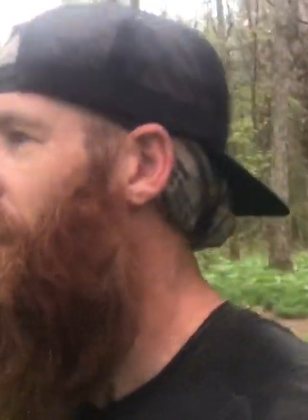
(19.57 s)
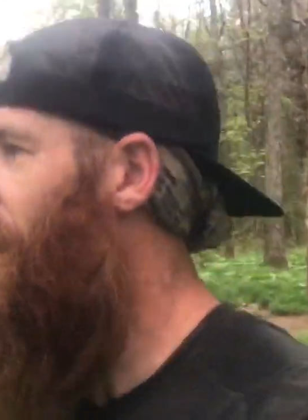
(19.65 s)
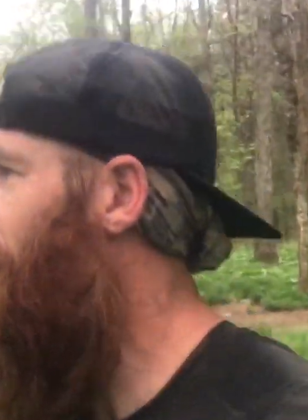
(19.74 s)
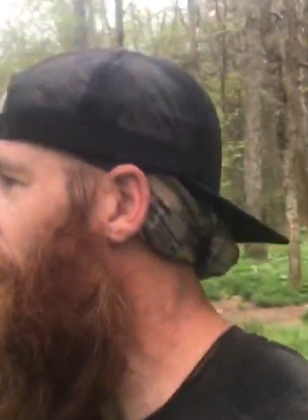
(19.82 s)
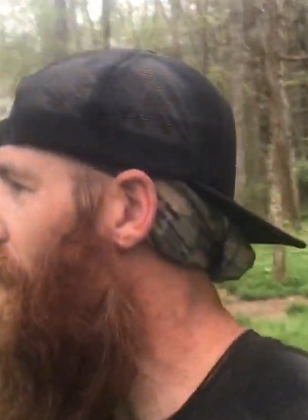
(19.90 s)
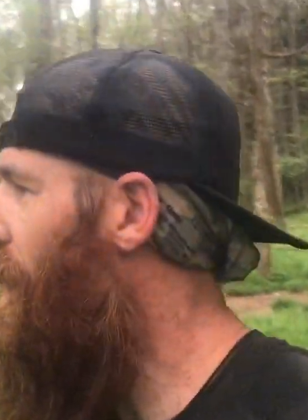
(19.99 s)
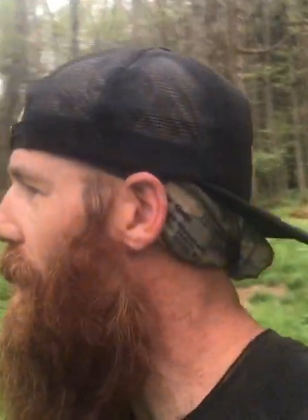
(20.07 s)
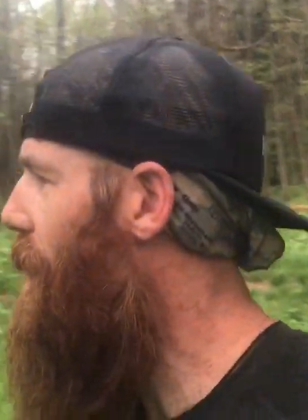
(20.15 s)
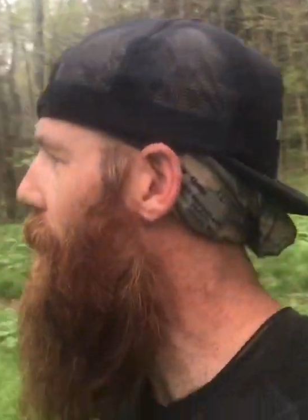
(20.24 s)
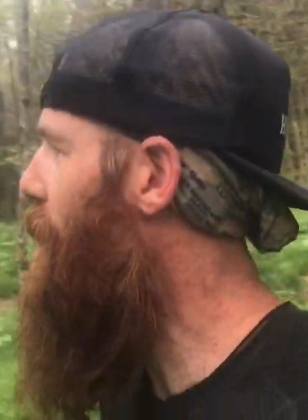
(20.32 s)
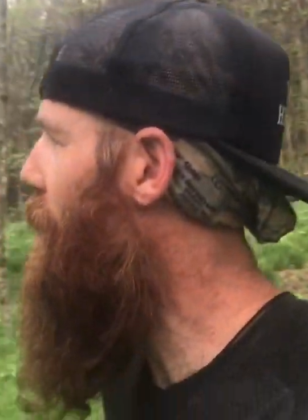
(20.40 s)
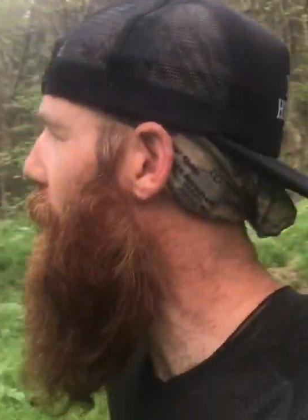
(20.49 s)
Ugh.
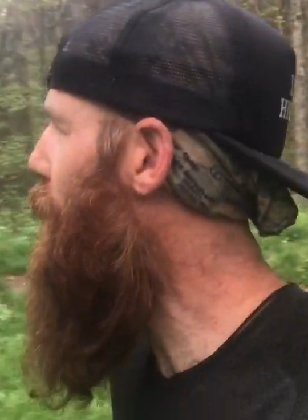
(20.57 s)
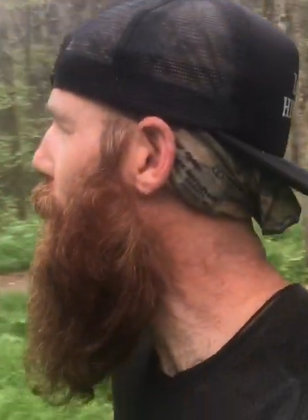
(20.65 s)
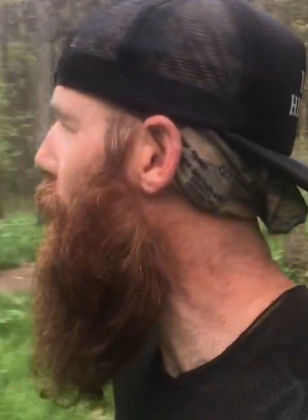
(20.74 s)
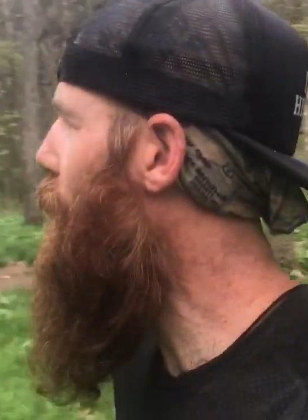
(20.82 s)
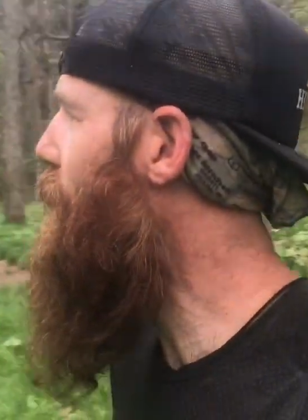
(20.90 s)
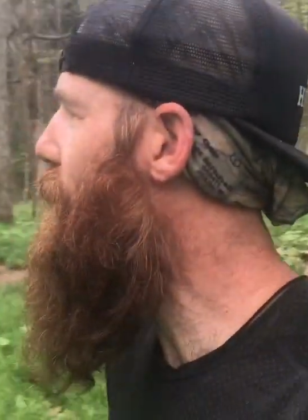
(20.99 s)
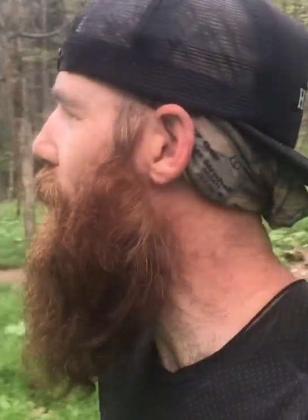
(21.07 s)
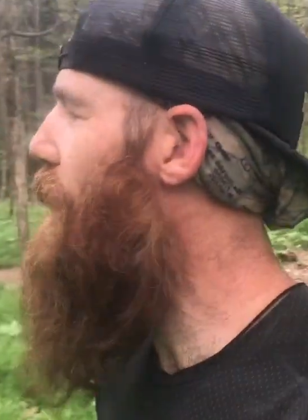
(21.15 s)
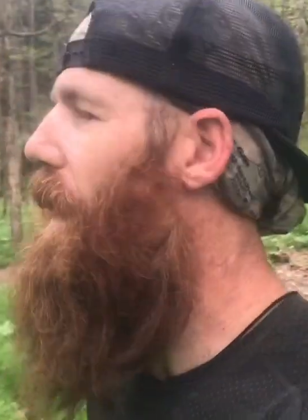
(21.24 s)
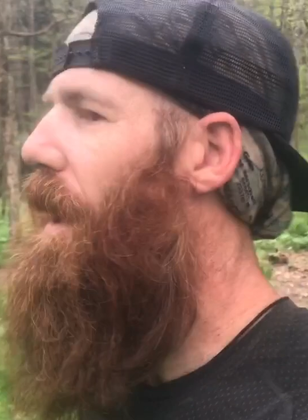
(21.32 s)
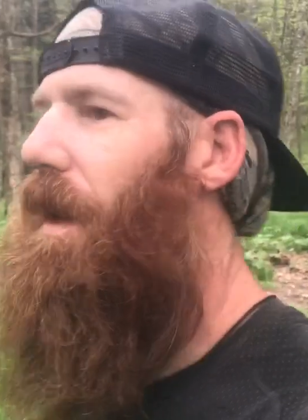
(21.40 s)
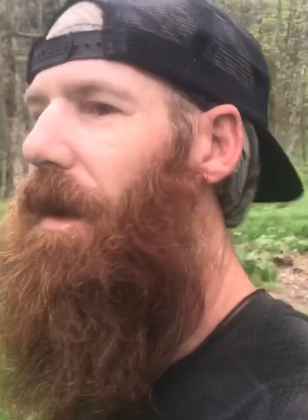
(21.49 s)
Where do I shit
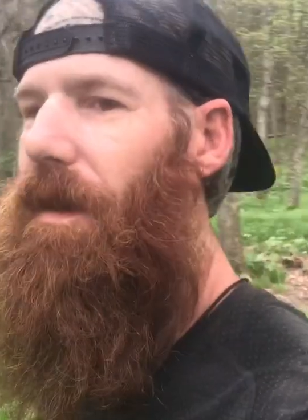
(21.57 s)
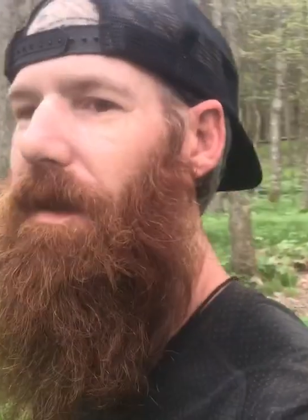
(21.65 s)
at?